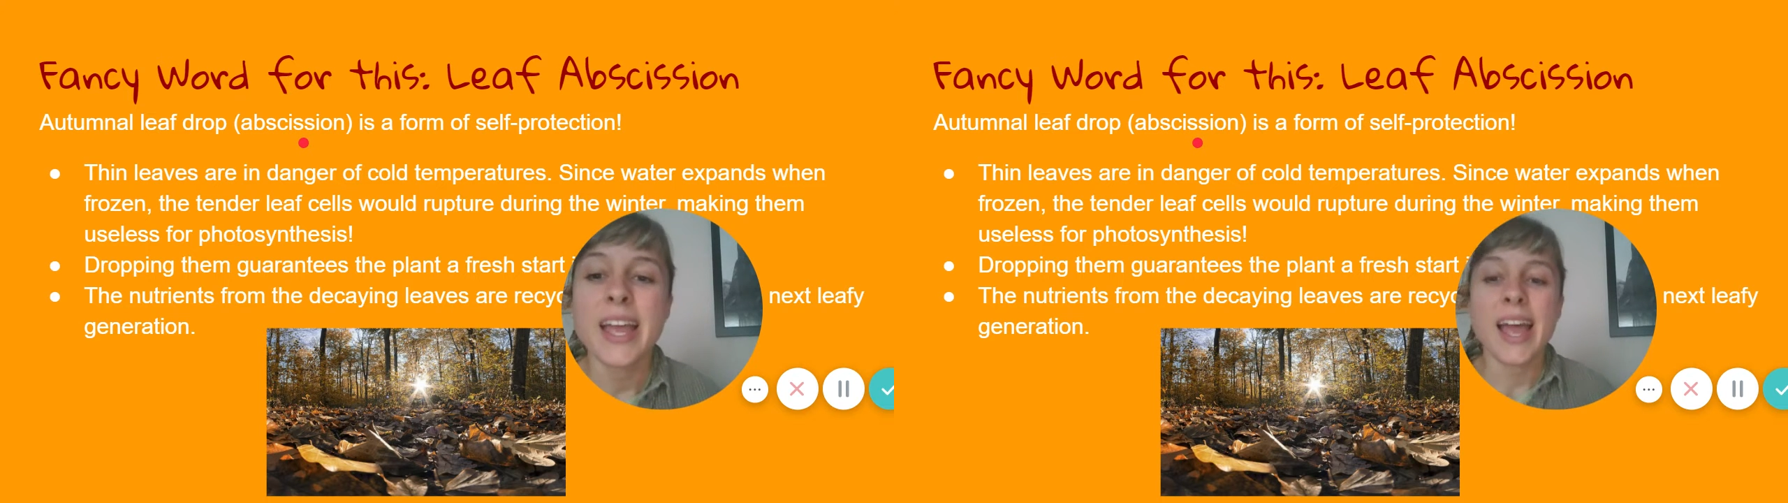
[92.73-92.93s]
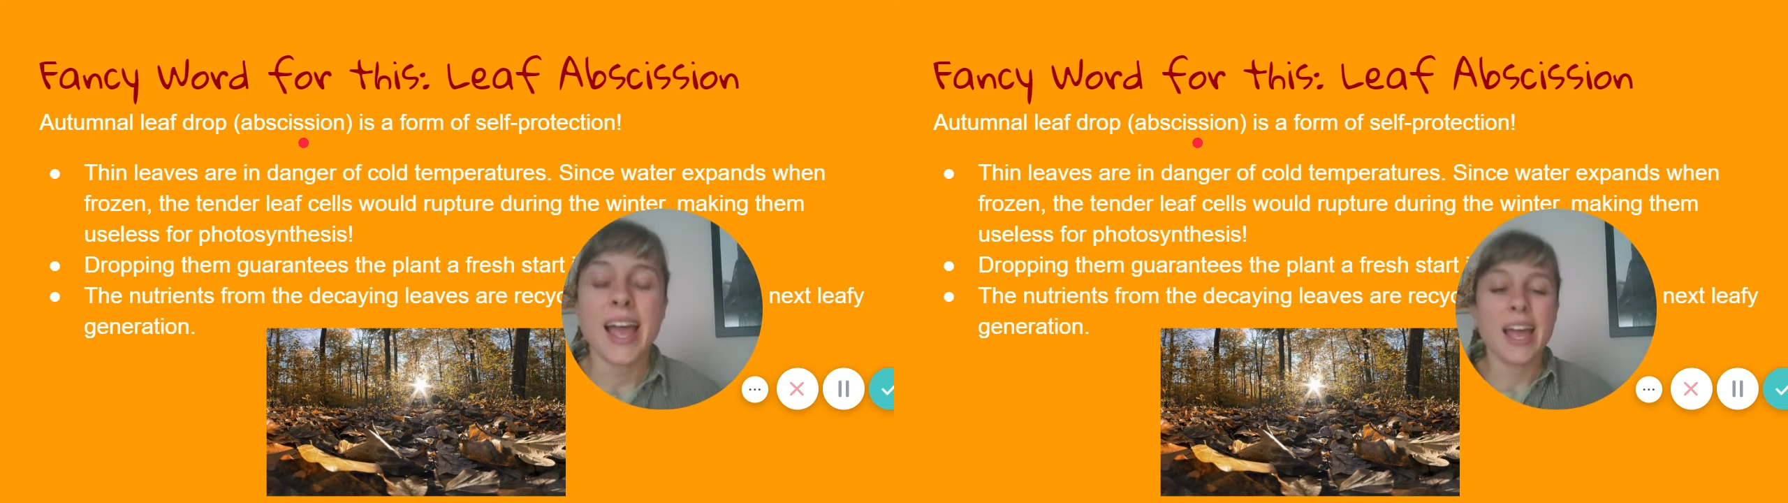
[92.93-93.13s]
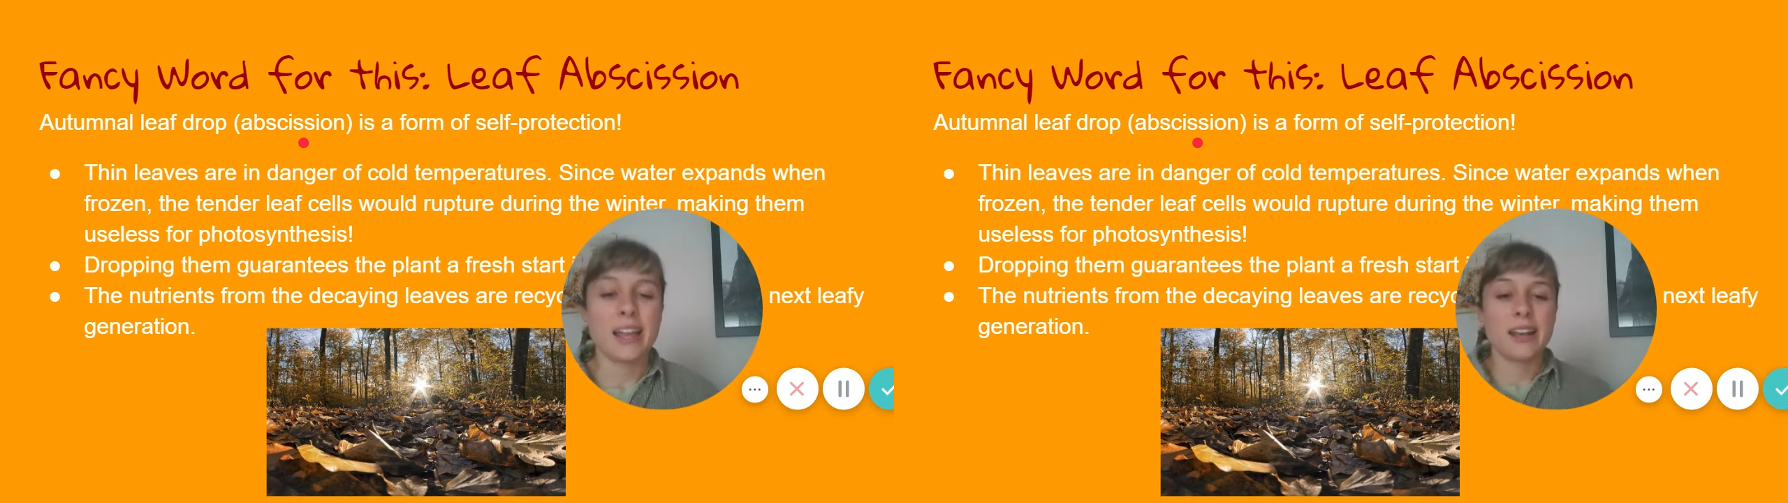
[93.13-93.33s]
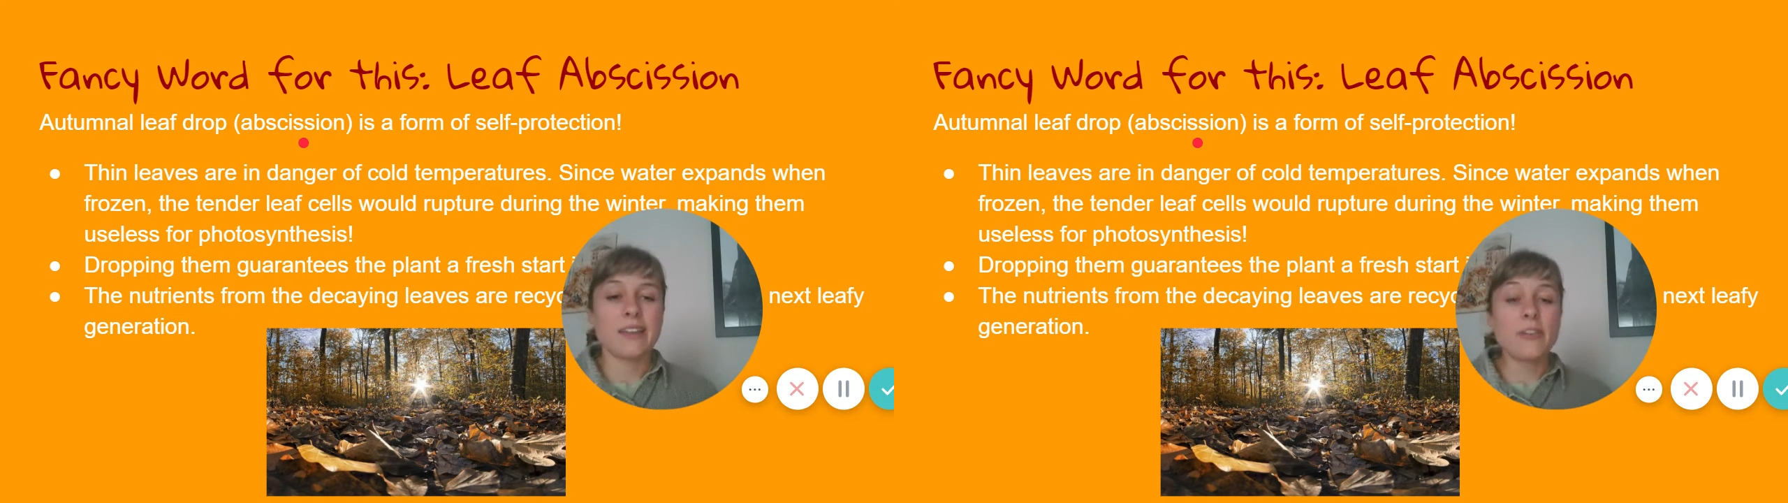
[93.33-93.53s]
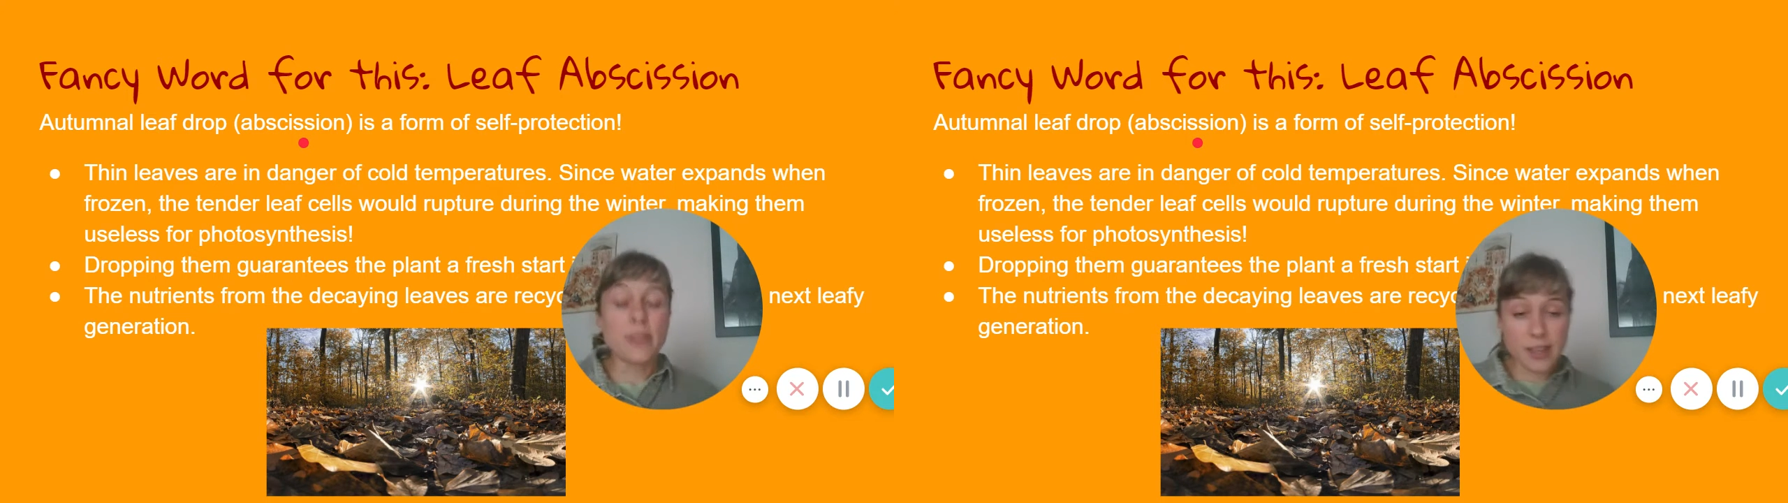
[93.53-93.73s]
And if
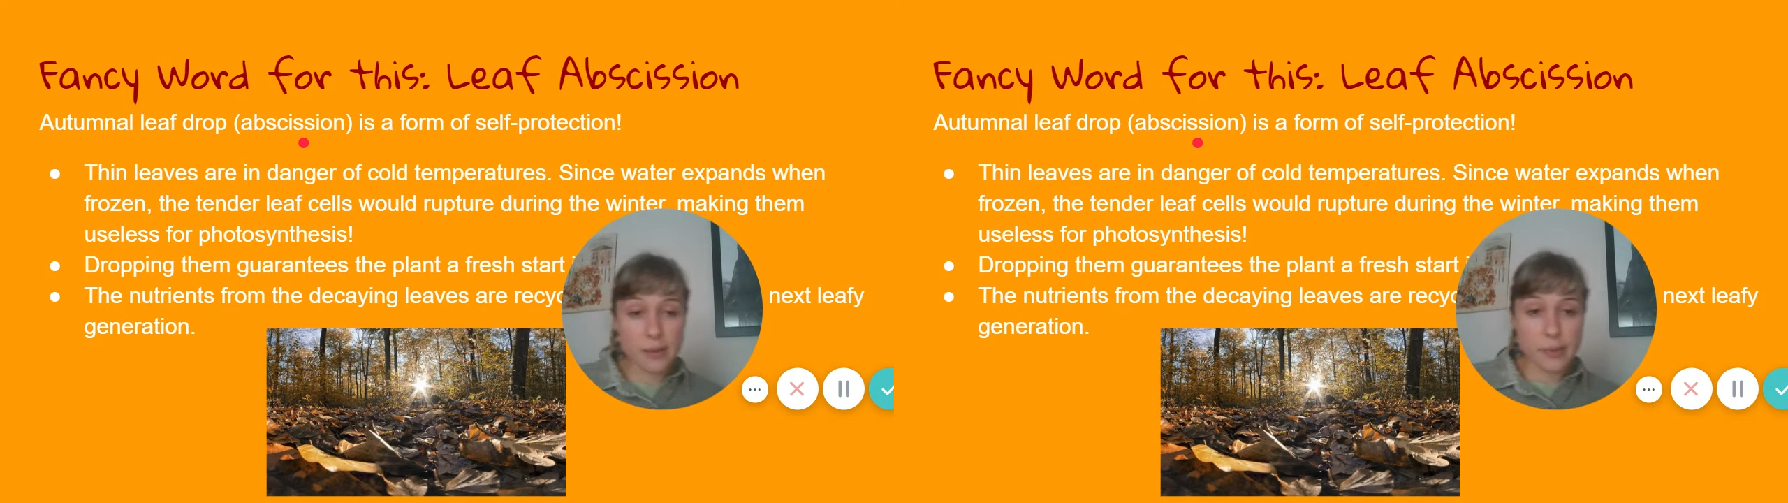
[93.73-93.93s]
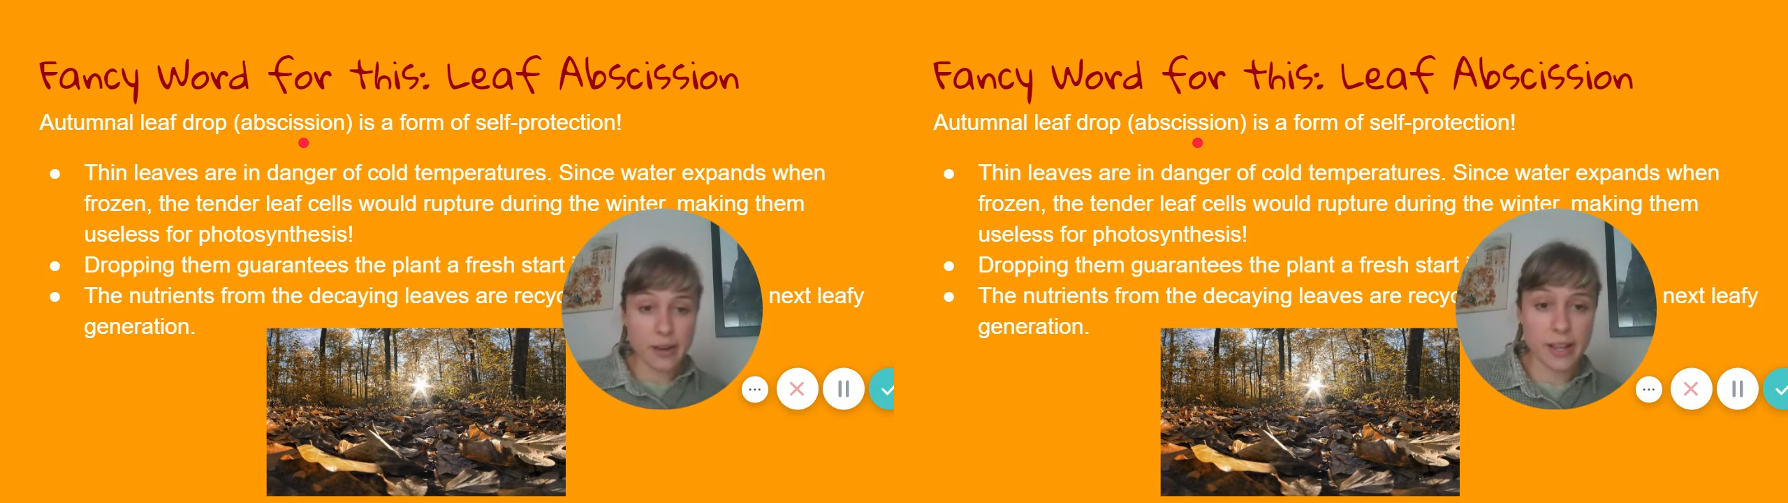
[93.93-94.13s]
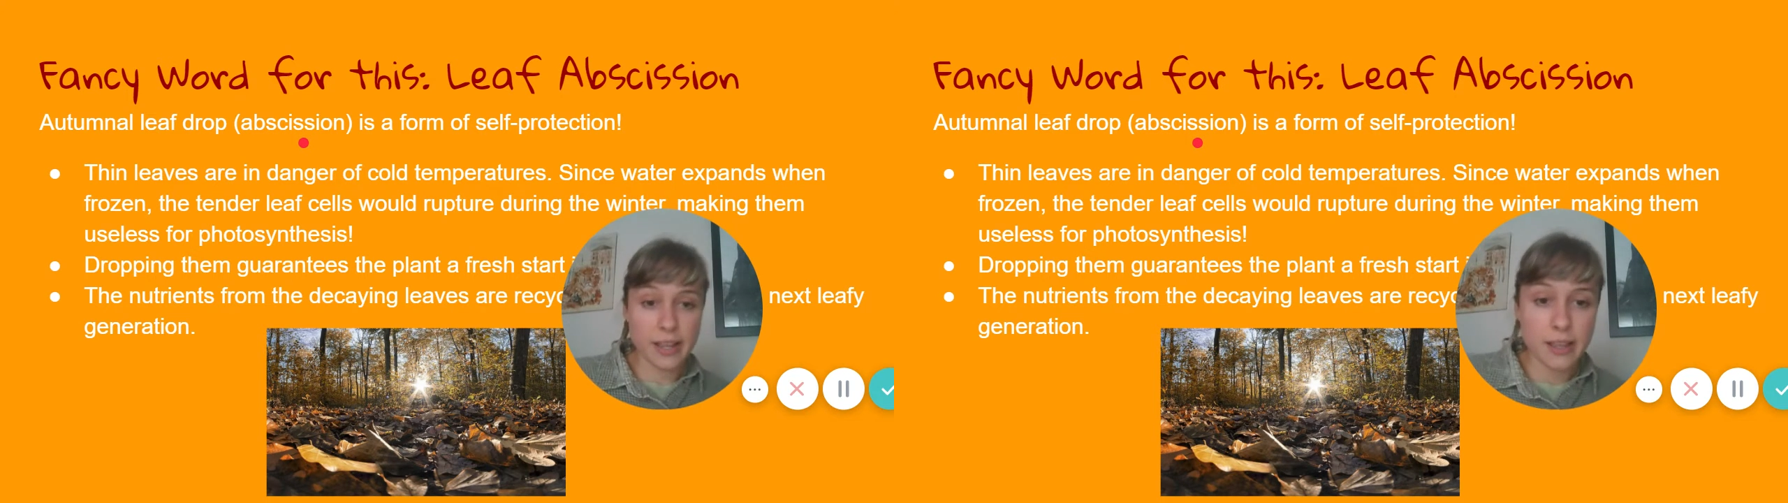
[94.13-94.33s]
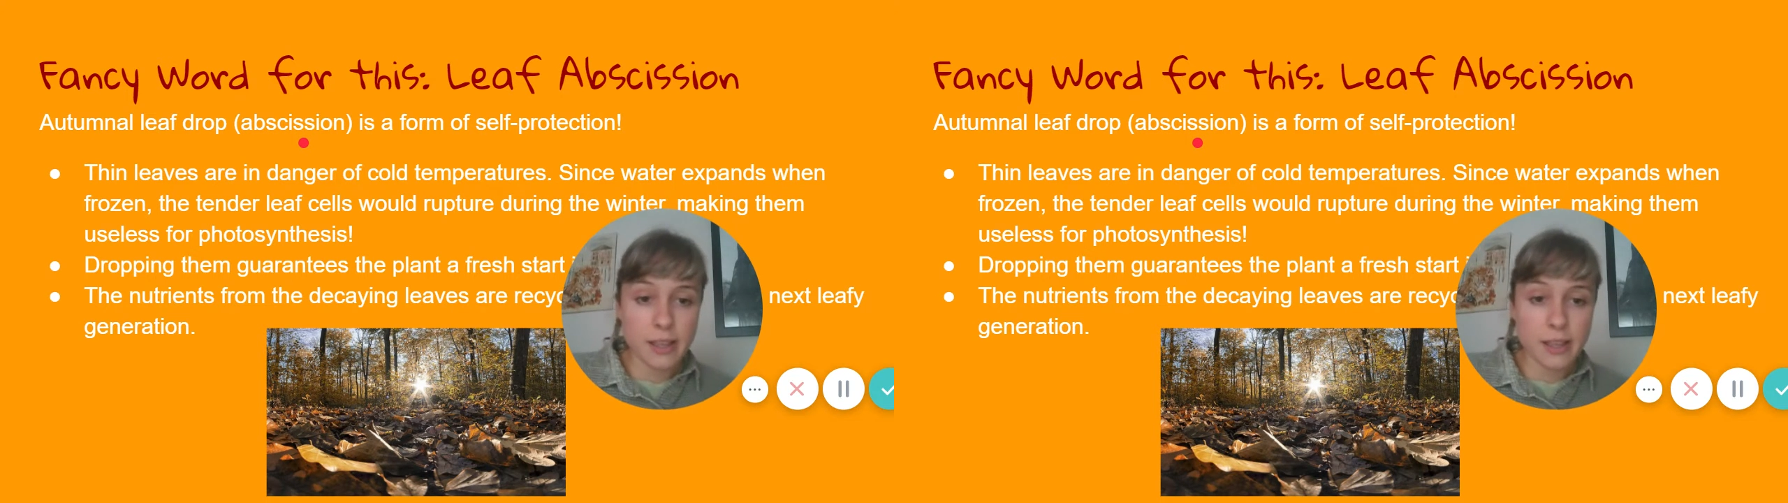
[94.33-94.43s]
you think about it,